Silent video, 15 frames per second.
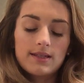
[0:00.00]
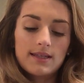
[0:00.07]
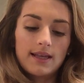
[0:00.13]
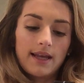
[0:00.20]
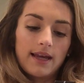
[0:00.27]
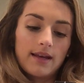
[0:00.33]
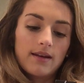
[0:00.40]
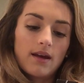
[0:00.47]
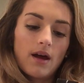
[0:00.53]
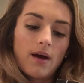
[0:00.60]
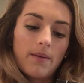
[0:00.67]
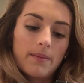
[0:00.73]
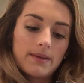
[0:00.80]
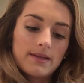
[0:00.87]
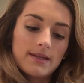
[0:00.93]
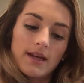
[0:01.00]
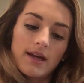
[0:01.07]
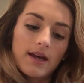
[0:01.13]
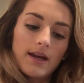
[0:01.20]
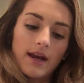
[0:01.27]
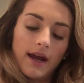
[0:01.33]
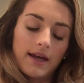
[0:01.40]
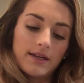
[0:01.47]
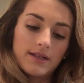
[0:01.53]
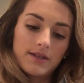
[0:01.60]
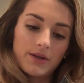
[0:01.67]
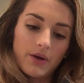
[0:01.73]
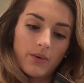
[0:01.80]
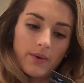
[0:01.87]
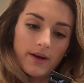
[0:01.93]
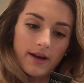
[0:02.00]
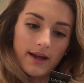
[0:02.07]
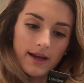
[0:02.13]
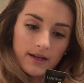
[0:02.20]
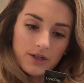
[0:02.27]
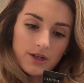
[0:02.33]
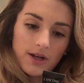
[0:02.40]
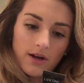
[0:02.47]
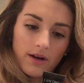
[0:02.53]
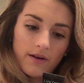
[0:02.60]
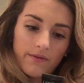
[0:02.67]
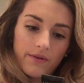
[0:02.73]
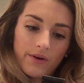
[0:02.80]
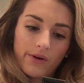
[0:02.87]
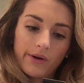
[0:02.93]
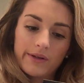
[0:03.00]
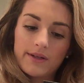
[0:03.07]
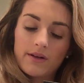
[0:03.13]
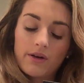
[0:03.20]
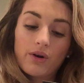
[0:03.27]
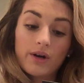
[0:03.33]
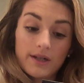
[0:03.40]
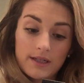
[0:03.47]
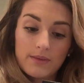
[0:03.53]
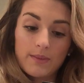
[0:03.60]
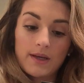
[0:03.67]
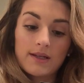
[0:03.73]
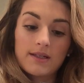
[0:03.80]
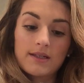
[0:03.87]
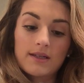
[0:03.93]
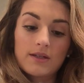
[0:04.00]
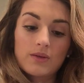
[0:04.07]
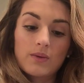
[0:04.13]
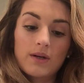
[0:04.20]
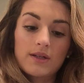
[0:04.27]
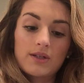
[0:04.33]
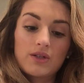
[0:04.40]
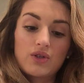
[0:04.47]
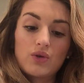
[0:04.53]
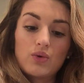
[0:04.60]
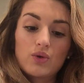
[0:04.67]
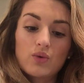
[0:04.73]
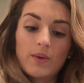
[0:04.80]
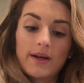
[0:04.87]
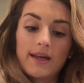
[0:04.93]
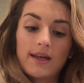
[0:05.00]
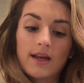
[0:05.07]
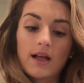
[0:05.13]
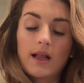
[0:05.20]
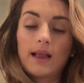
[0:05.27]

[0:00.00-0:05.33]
It's Lancome. It's like a nicer one. I actually got it for Christmas. This one is 220 in